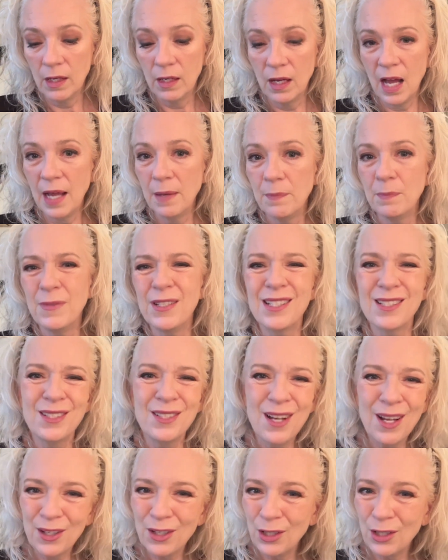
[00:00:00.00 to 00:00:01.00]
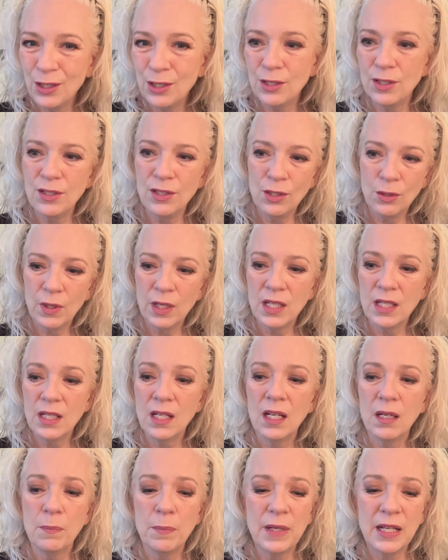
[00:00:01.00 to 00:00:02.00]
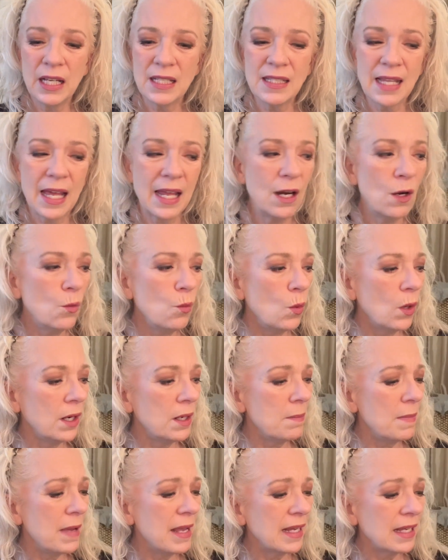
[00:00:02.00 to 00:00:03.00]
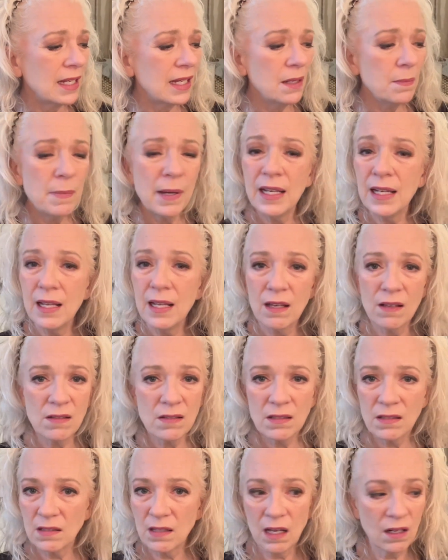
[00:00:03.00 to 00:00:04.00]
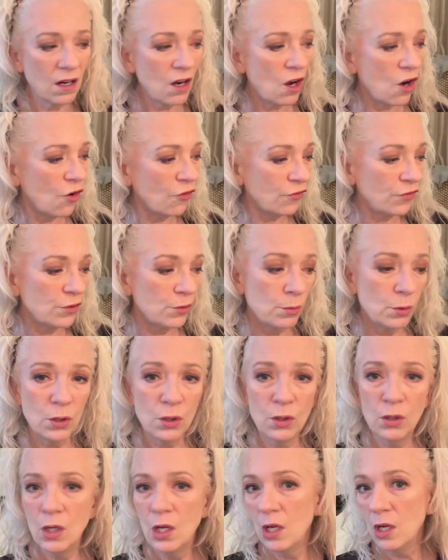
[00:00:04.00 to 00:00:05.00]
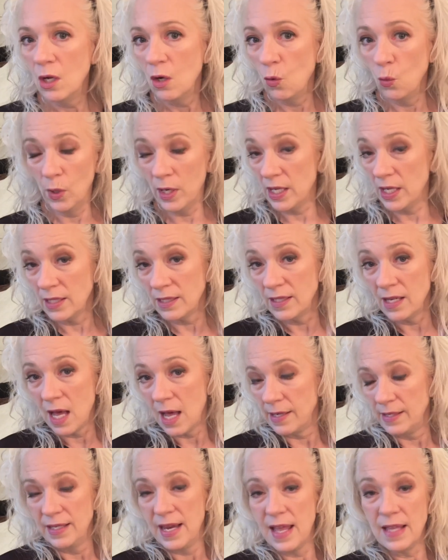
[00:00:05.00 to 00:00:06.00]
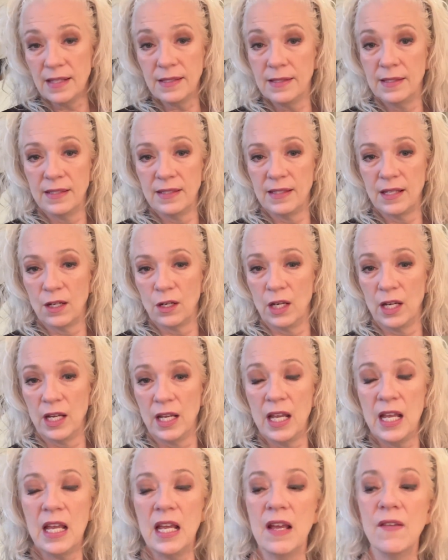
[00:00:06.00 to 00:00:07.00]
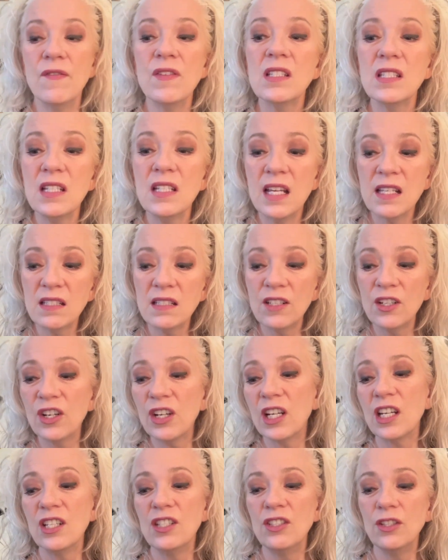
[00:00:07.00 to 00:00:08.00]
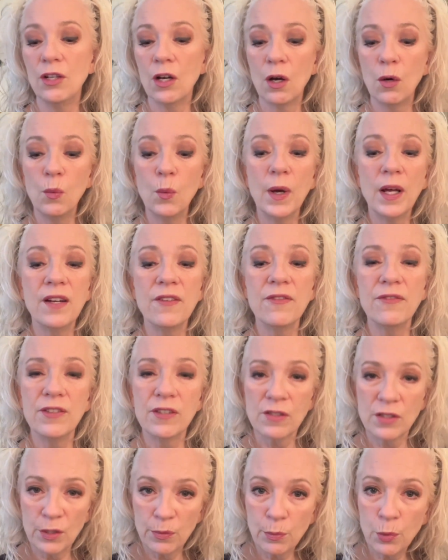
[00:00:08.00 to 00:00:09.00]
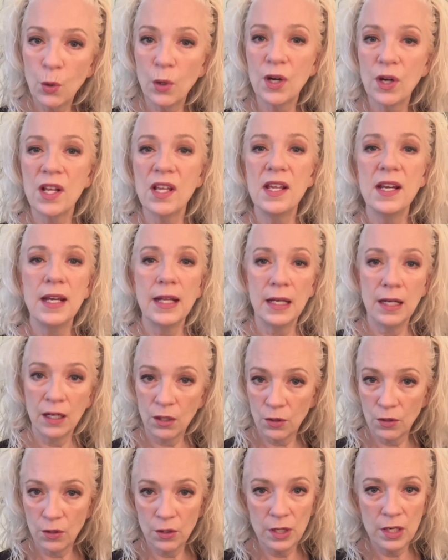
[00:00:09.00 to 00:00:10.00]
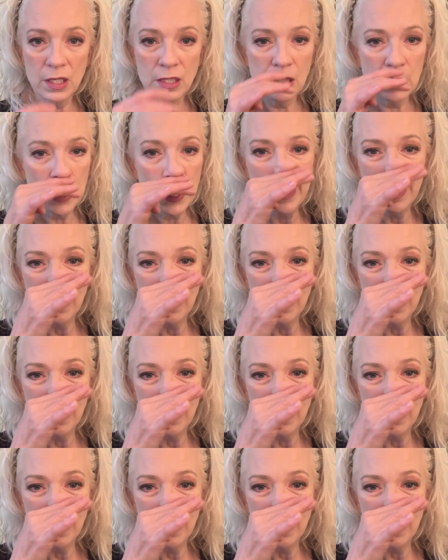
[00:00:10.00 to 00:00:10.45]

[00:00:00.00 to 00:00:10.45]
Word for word: I'm just not going to do it because I don't want to make anybody else uncomfortable when it's not necessary. If it's necessary because y'all want to feel supported and encouraged,